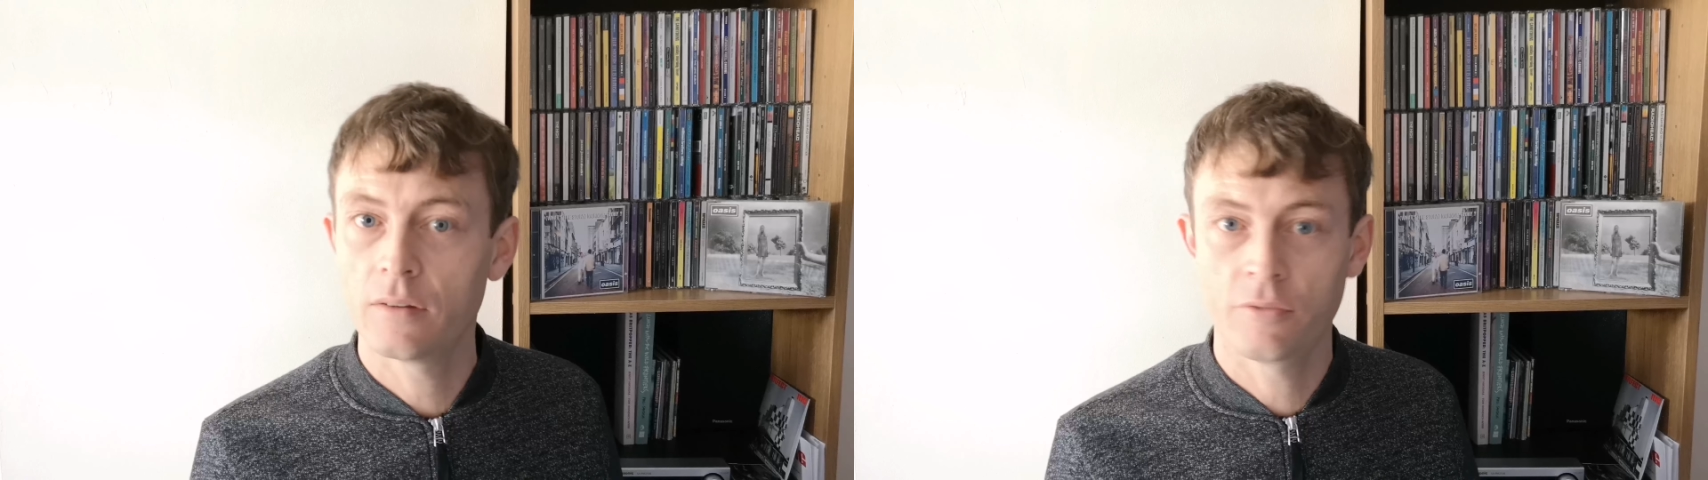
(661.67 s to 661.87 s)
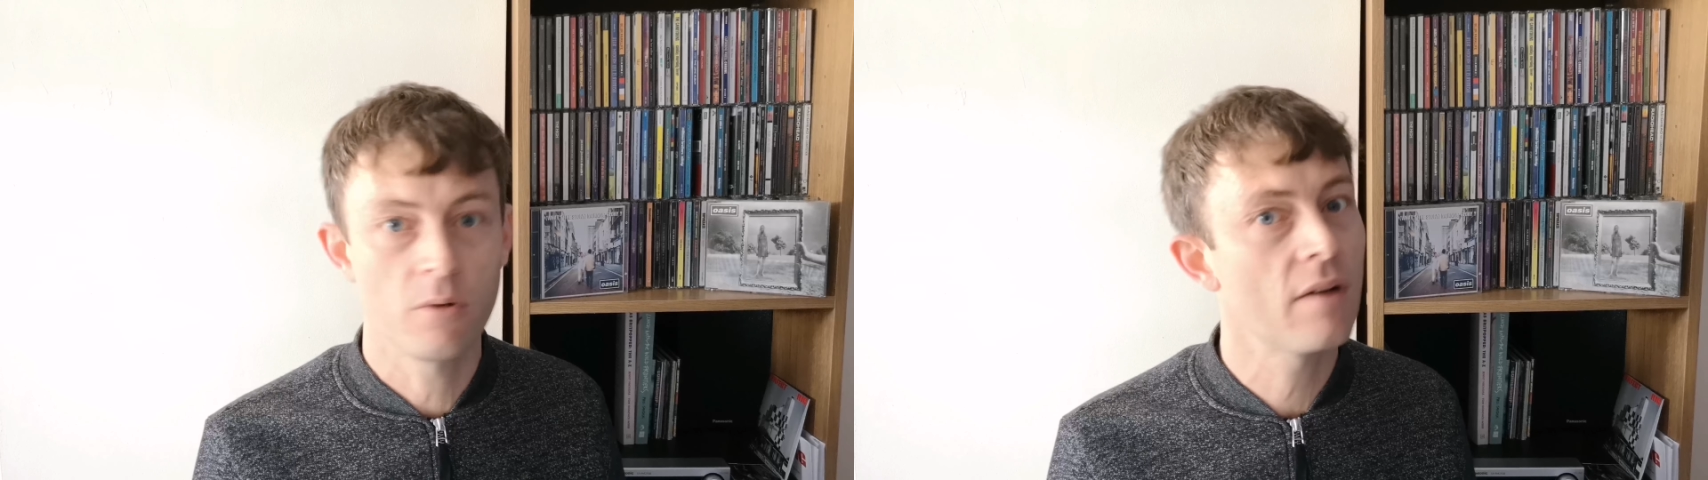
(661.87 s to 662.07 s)

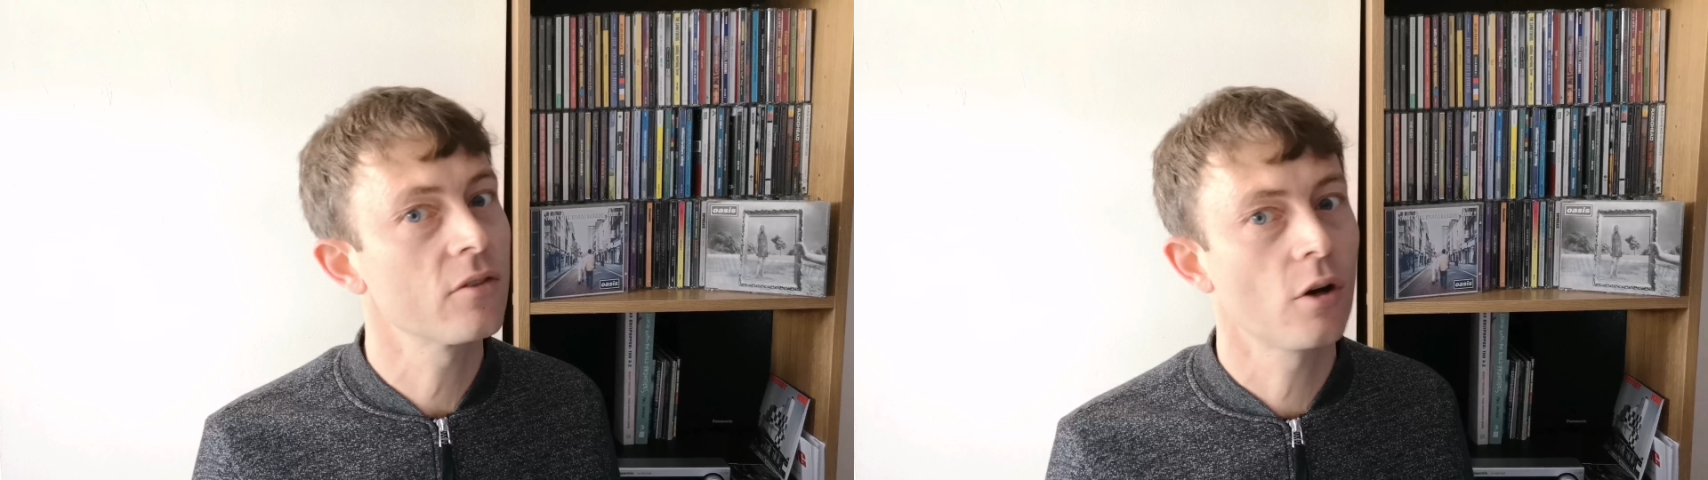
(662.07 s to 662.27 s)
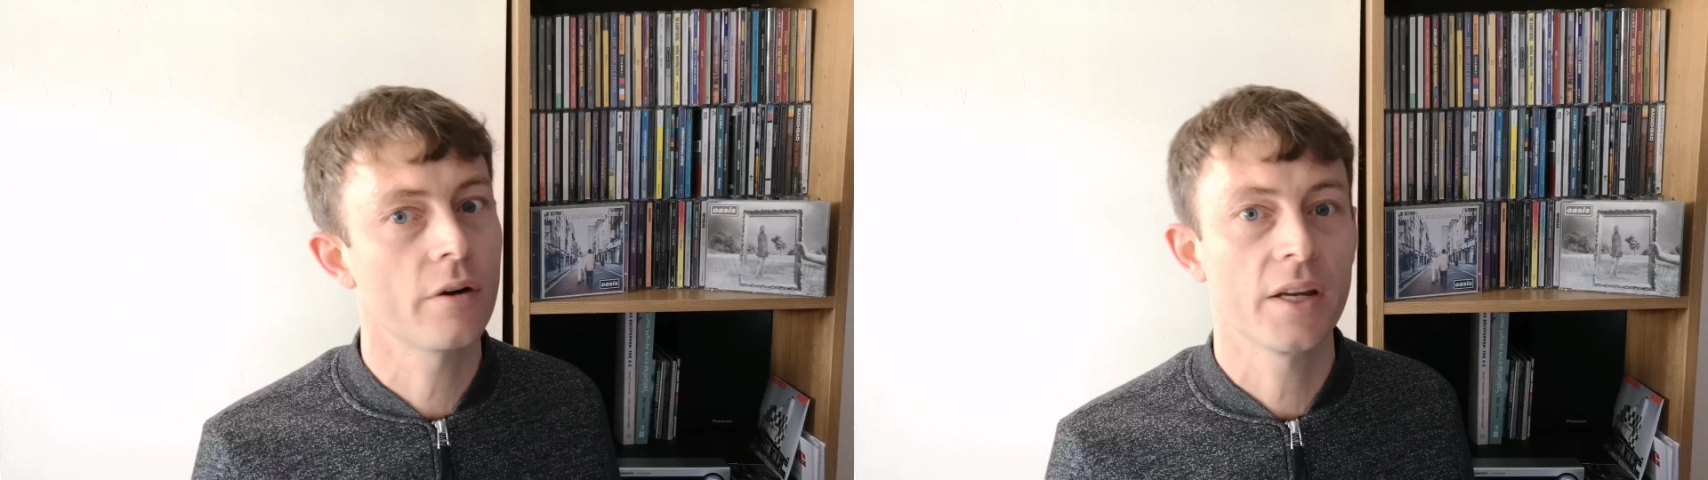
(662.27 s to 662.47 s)
If you
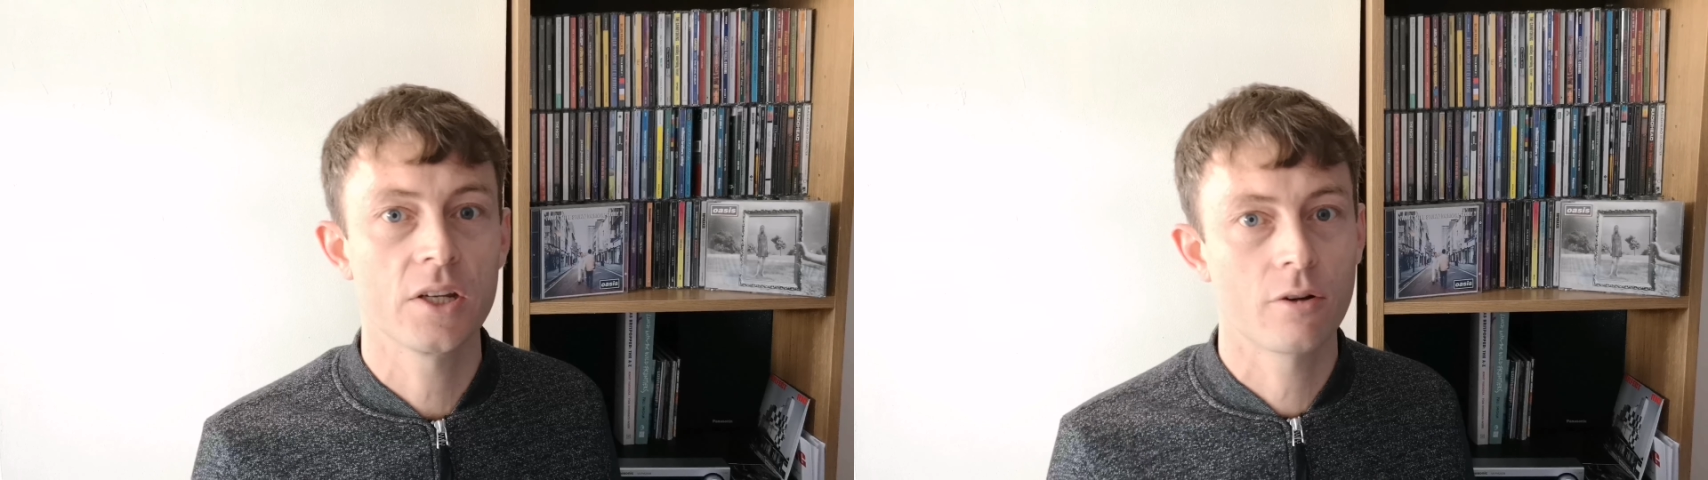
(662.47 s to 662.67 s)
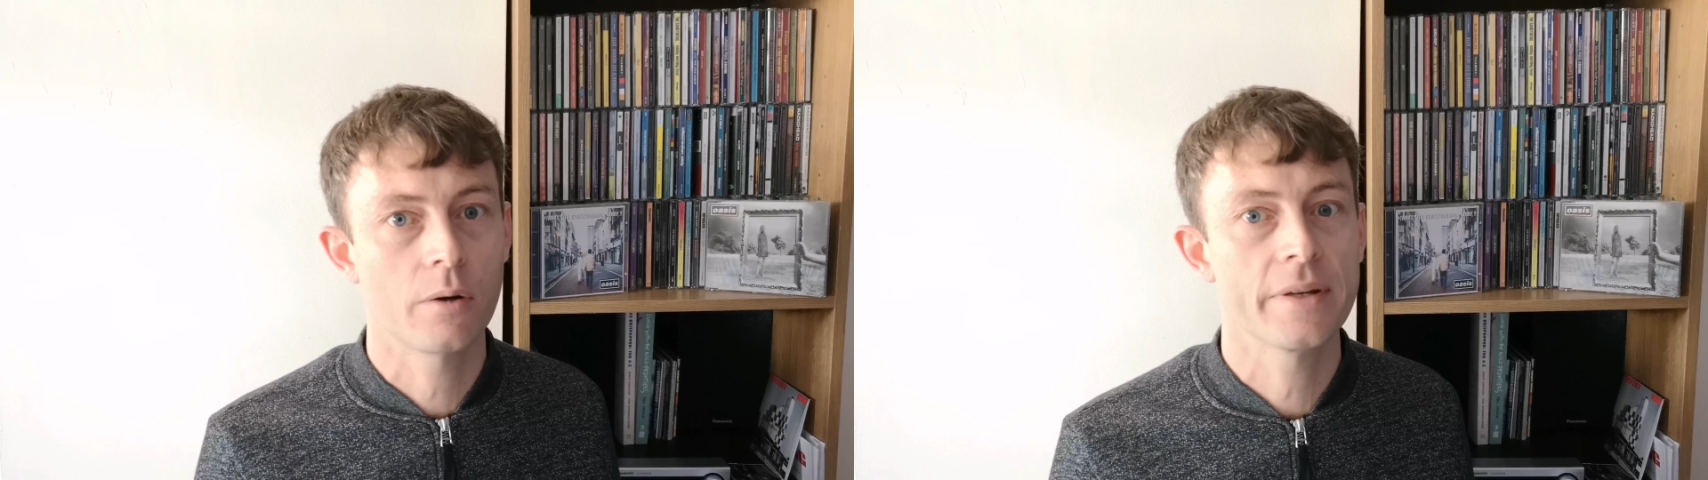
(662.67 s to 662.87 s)
haven't got it
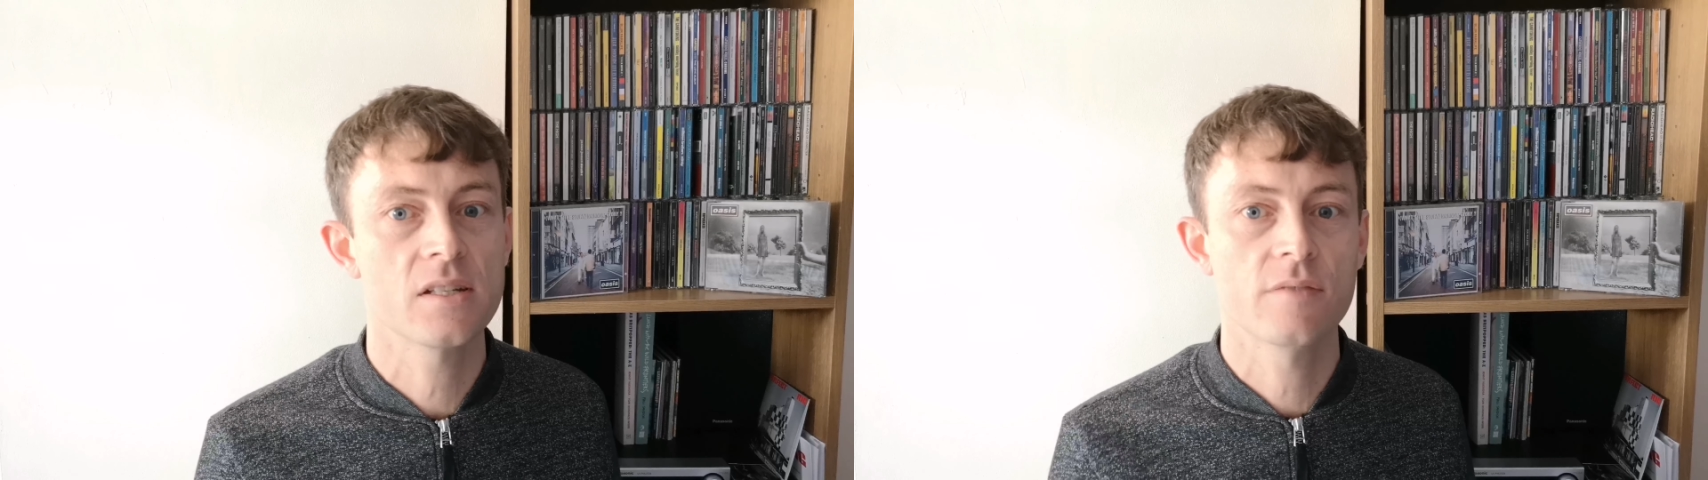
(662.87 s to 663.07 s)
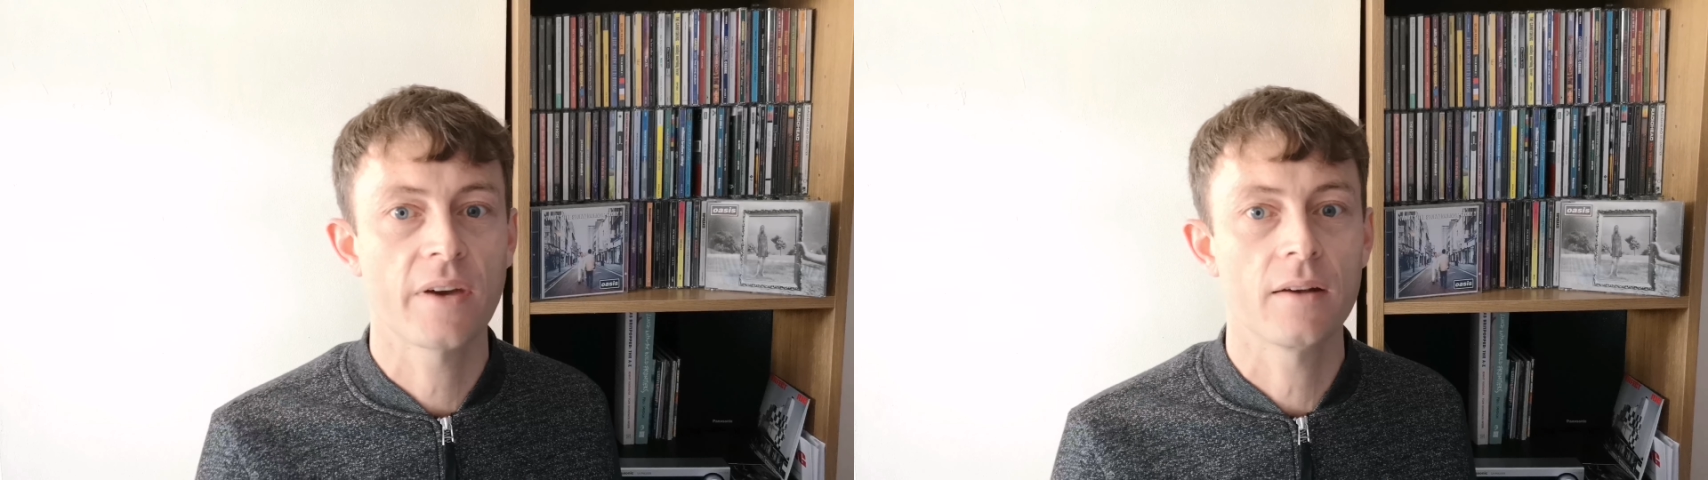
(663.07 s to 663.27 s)
and you're an
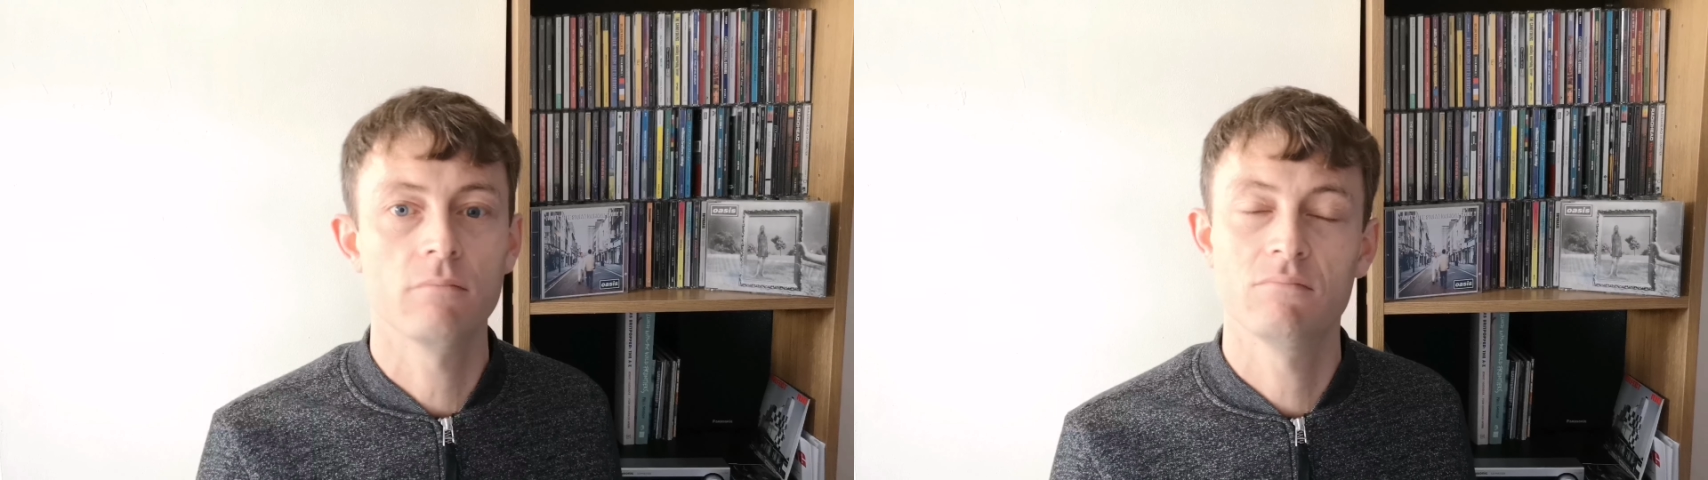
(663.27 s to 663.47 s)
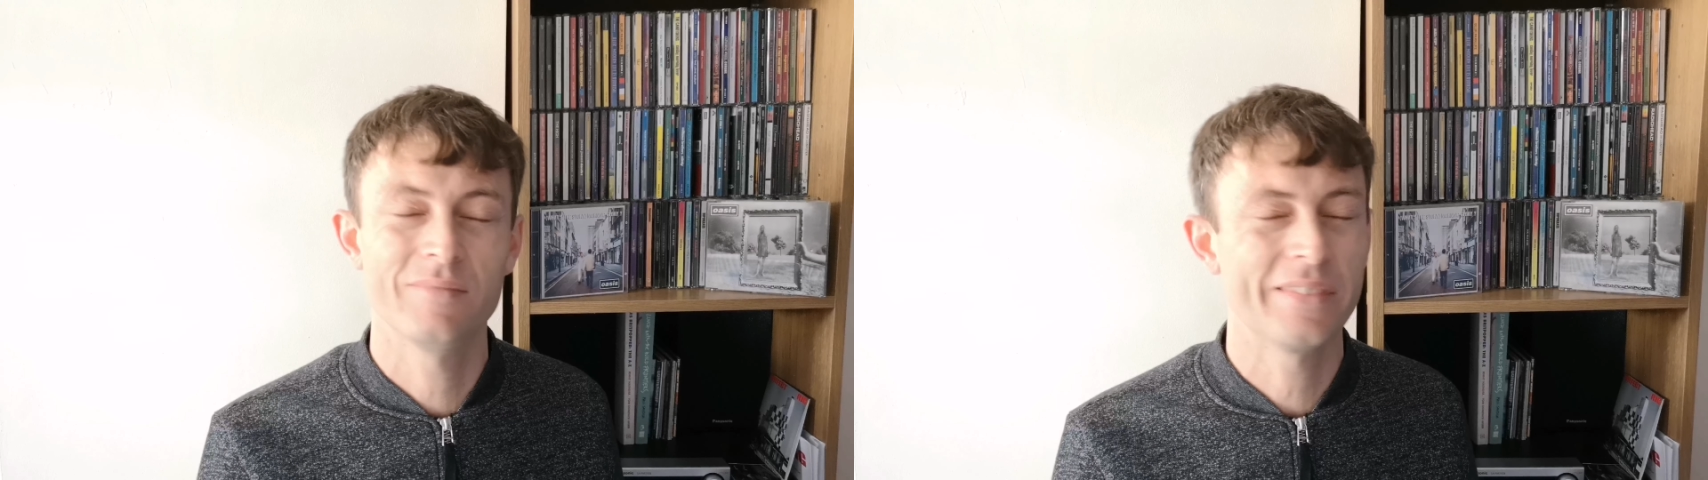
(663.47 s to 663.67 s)
Oasis fan,